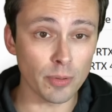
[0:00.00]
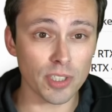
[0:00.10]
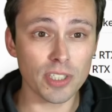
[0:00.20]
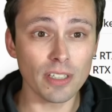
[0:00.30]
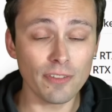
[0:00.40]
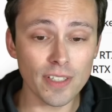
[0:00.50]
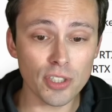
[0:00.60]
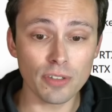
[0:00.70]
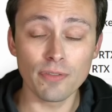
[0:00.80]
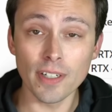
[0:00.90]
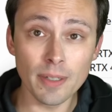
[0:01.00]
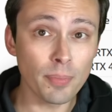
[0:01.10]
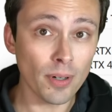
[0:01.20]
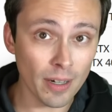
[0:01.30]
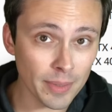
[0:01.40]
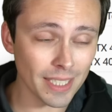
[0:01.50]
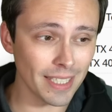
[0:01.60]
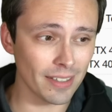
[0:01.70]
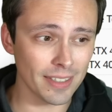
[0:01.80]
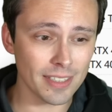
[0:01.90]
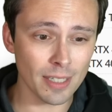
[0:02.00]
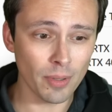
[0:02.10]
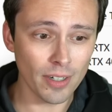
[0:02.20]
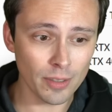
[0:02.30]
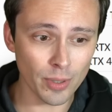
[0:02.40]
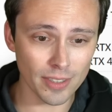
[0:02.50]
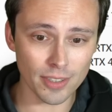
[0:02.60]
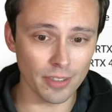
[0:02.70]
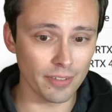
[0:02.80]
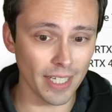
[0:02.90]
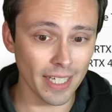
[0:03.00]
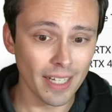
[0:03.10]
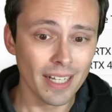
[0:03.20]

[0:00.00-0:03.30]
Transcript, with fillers: which still featured very prominently on the Steam hardware survey,